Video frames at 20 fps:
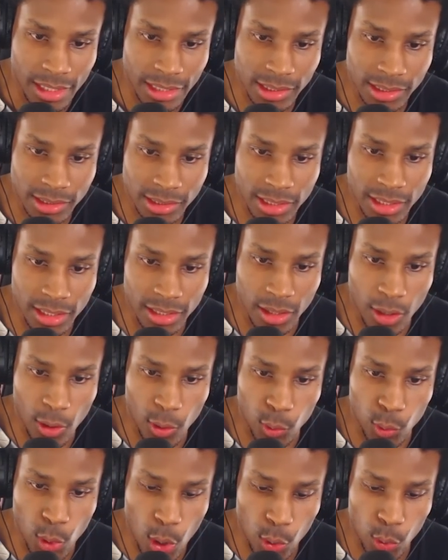This is good.
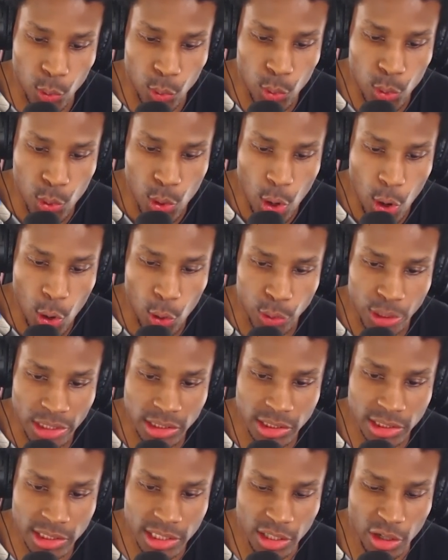Oh, oh, oh,
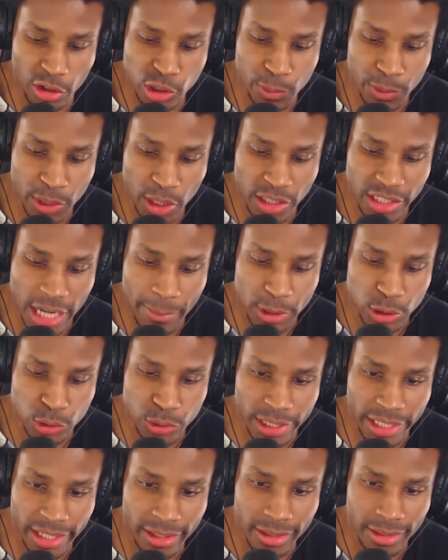this is good ultimate art
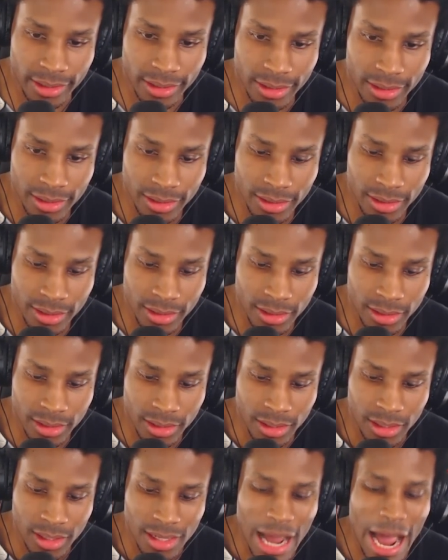damage right here
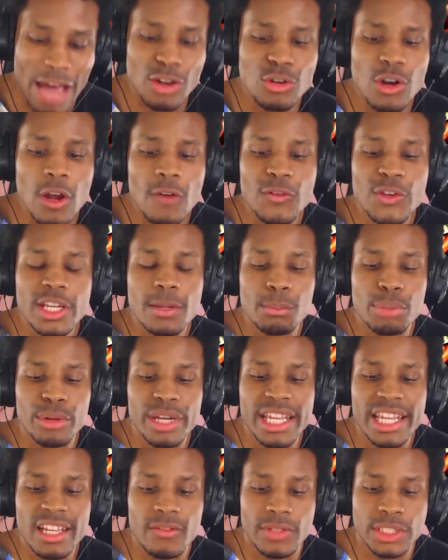if you can
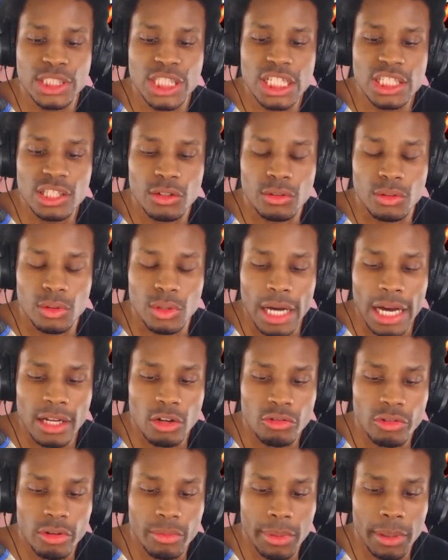bring in Vegito.
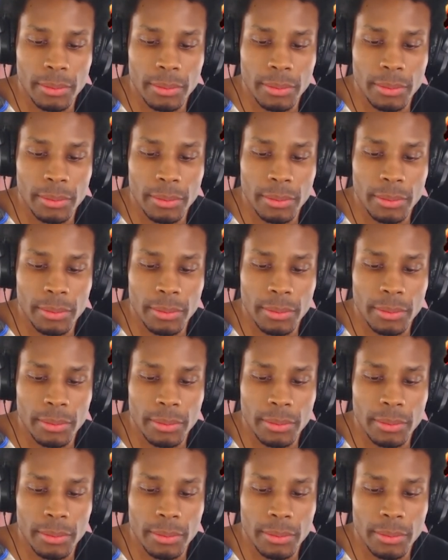I don't